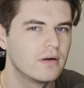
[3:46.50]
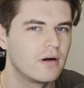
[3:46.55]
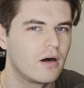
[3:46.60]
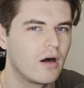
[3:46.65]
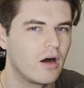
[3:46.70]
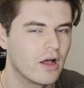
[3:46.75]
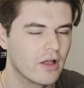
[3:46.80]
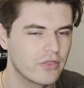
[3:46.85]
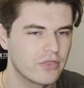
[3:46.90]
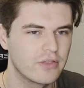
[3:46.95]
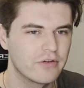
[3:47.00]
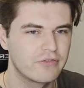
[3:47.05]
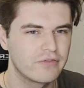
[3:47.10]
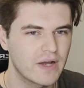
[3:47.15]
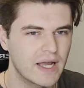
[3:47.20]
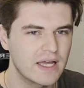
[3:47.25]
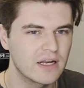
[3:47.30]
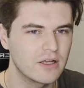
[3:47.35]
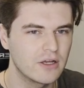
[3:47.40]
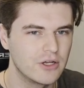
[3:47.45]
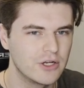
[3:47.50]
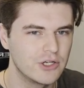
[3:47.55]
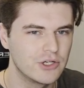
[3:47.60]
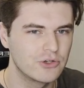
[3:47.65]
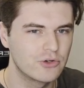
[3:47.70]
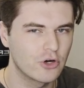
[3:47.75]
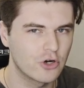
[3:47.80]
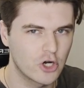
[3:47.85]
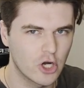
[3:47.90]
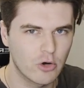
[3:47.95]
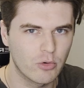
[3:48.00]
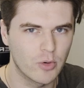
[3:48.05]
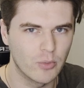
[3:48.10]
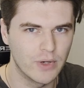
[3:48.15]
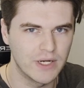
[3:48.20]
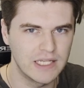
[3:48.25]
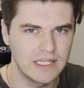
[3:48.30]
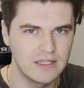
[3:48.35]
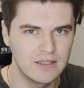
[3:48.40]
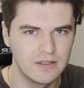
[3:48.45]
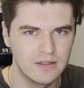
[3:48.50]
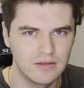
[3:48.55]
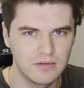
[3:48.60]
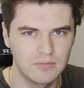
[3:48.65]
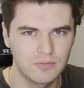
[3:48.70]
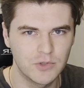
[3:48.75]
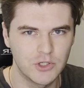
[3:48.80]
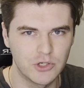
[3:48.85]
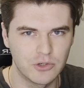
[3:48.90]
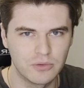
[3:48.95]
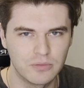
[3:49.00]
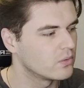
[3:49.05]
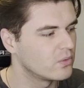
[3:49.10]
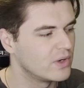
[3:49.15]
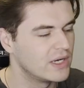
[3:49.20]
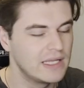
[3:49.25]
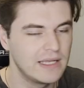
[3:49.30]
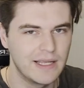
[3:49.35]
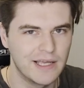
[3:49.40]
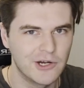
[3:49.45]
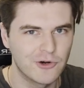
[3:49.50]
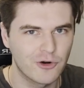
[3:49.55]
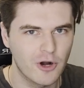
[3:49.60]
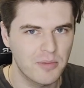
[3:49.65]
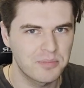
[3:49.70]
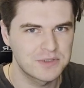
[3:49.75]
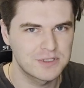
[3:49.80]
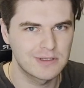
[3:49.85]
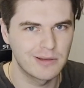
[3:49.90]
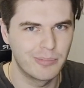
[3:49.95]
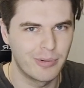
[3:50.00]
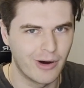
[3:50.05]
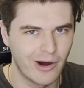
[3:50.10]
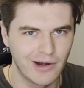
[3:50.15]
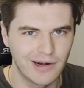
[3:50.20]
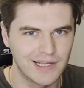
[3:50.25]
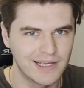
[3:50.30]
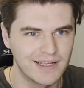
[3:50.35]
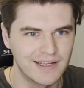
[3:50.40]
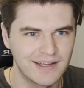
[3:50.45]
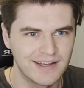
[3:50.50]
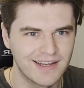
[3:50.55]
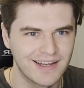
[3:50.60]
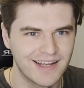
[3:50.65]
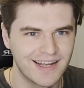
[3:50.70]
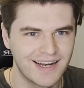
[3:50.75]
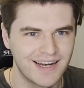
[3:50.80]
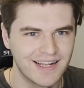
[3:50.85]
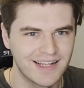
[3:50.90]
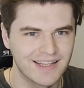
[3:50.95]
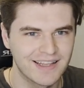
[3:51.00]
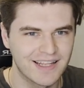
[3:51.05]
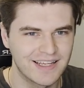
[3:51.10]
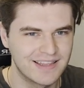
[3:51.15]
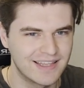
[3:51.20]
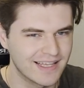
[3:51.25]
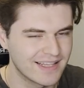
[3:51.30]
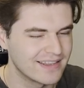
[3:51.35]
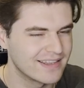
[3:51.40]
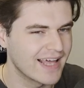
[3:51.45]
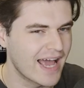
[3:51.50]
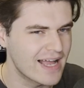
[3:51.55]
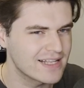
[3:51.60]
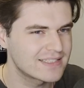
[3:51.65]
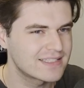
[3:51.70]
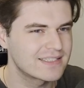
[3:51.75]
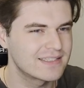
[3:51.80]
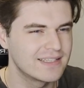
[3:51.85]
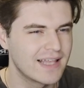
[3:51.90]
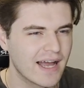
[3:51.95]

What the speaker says: on the fight in Krakoa when he interrupts the party. That's